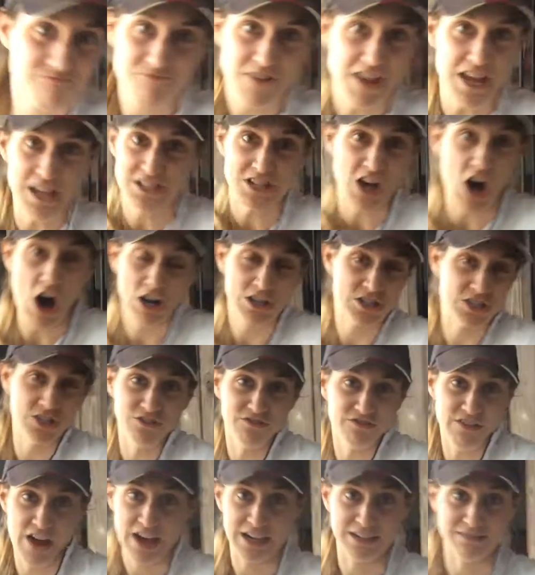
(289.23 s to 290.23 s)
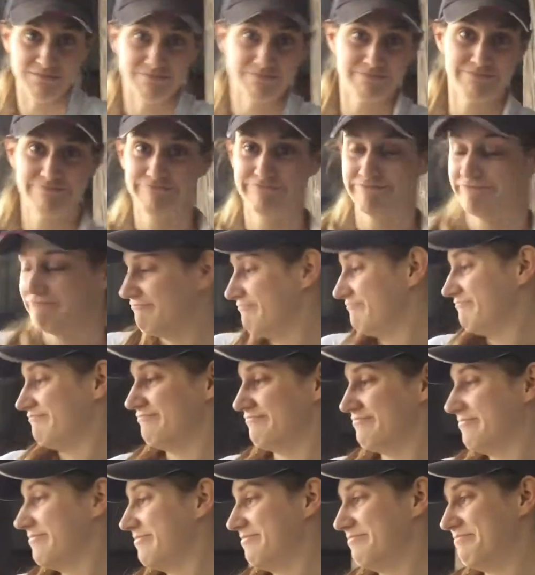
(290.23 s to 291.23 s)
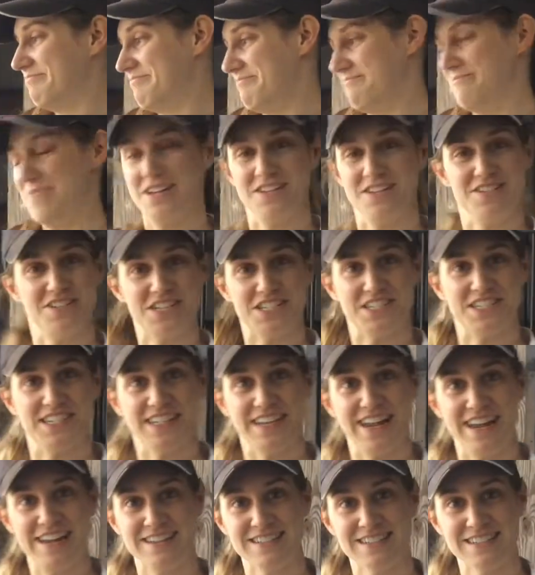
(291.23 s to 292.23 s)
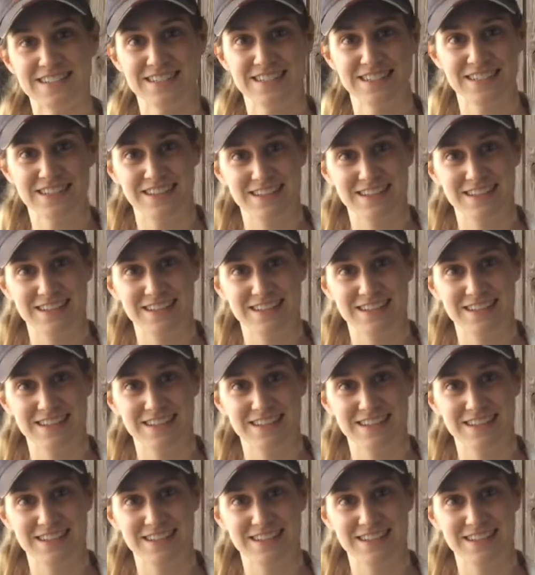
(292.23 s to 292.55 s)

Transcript: His hawks are fine, but just in case.